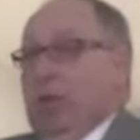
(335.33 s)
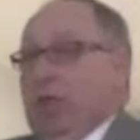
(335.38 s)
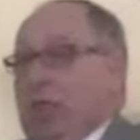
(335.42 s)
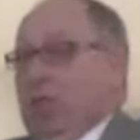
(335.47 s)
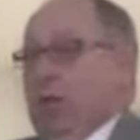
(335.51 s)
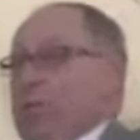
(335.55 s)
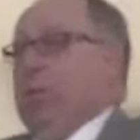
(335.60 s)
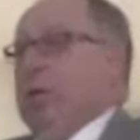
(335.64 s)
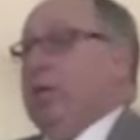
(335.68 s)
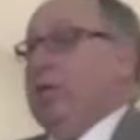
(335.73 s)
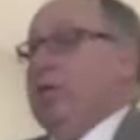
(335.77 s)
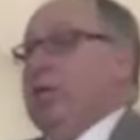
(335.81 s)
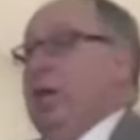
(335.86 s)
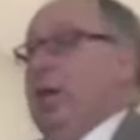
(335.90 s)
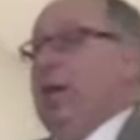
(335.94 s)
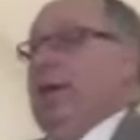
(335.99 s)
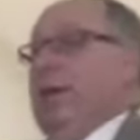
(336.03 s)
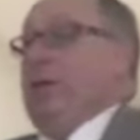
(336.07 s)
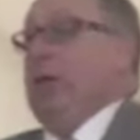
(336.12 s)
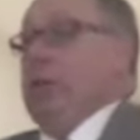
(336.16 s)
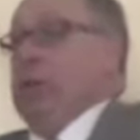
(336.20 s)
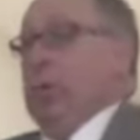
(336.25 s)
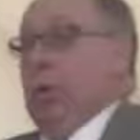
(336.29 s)
in 3
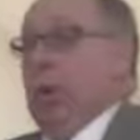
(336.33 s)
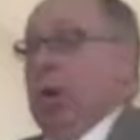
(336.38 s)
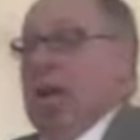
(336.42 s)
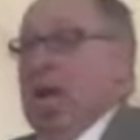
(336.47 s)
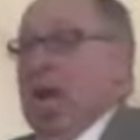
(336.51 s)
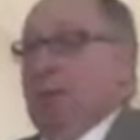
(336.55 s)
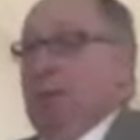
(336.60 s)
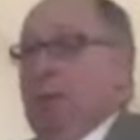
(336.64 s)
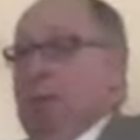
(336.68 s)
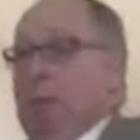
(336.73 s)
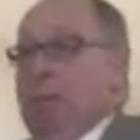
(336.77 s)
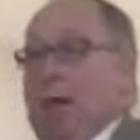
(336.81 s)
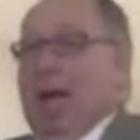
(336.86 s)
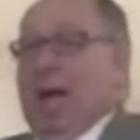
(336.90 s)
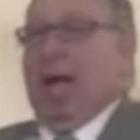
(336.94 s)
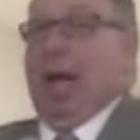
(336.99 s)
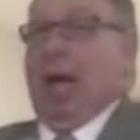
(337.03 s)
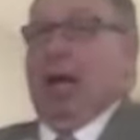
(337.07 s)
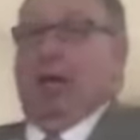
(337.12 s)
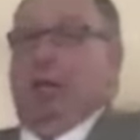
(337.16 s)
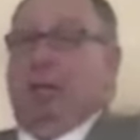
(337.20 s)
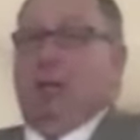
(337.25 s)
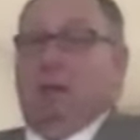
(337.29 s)
years, we're coming
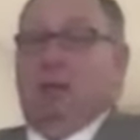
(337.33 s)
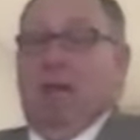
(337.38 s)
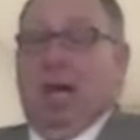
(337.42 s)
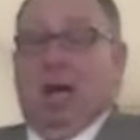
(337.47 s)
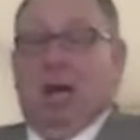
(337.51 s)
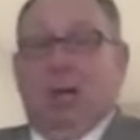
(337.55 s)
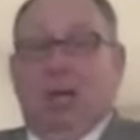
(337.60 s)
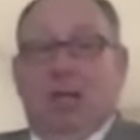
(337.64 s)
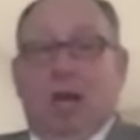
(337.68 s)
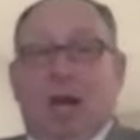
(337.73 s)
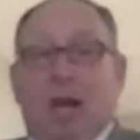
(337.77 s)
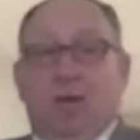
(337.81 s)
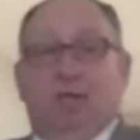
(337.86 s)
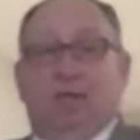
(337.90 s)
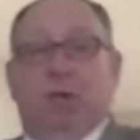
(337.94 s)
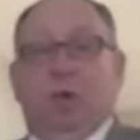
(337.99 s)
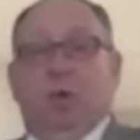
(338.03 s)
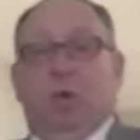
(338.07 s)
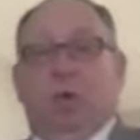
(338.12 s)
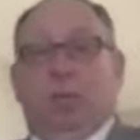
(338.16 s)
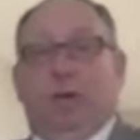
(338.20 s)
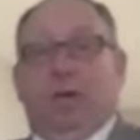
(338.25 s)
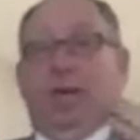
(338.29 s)
back. Now, a lot of you
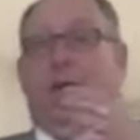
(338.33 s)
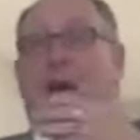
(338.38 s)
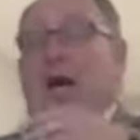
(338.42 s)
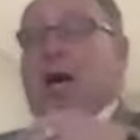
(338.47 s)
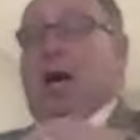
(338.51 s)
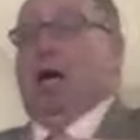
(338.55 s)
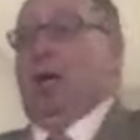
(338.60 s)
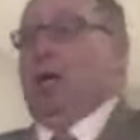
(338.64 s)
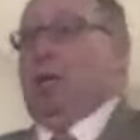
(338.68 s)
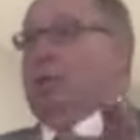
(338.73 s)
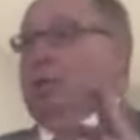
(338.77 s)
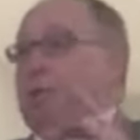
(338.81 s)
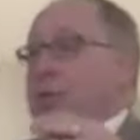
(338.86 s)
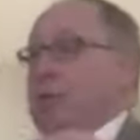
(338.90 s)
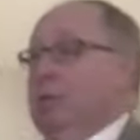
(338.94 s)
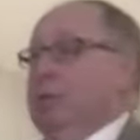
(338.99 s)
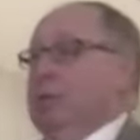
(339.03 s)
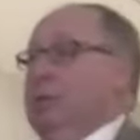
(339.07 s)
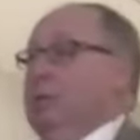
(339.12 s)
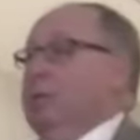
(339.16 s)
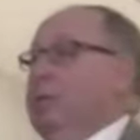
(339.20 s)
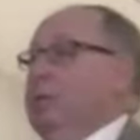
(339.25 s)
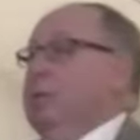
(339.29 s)
will be gone.
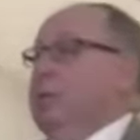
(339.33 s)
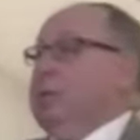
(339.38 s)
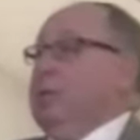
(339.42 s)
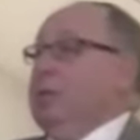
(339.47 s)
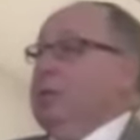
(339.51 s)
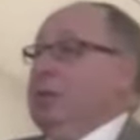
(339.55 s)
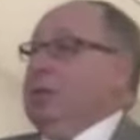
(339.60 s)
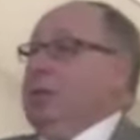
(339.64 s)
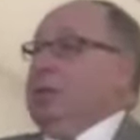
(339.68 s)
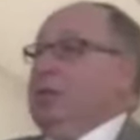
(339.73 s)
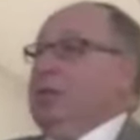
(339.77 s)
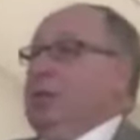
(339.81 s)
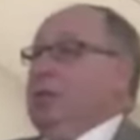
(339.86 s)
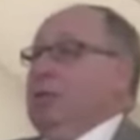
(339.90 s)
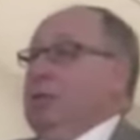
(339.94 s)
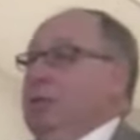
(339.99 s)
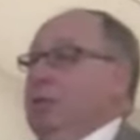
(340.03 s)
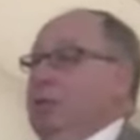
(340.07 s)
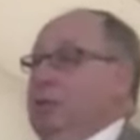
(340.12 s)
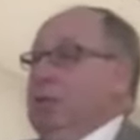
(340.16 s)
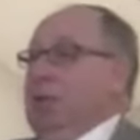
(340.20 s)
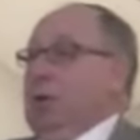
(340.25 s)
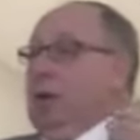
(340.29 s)

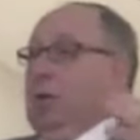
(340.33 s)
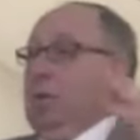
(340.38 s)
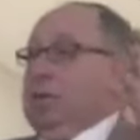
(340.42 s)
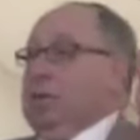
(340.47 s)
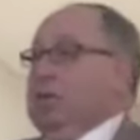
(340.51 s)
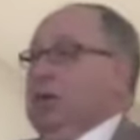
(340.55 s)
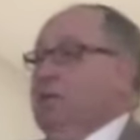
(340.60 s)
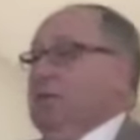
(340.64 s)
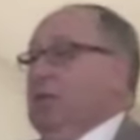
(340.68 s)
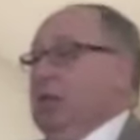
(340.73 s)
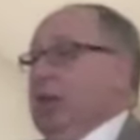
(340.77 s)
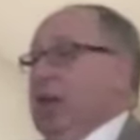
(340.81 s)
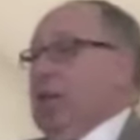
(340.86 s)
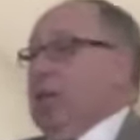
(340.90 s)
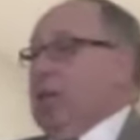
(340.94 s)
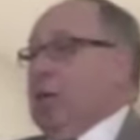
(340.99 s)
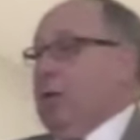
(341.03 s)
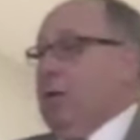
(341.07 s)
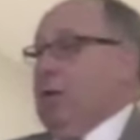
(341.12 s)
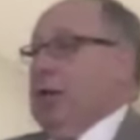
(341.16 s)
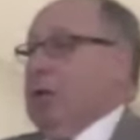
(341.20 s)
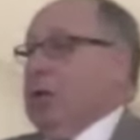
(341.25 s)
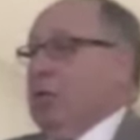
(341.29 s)
7th and 8th
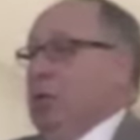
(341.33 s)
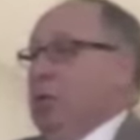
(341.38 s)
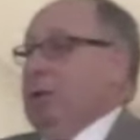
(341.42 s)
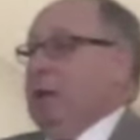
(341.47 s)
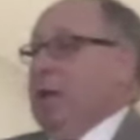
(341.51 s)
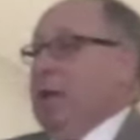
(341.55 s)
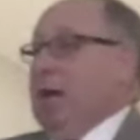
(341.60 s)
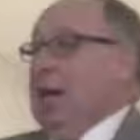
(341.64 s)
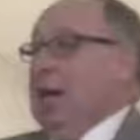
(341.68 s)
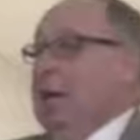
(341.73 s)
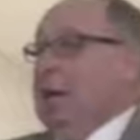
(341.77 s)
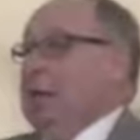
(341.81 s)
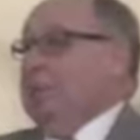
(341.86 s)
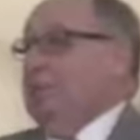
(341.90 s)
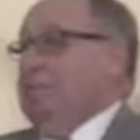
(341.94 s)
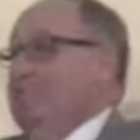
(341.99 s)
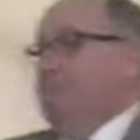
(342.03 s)
graders will be gone.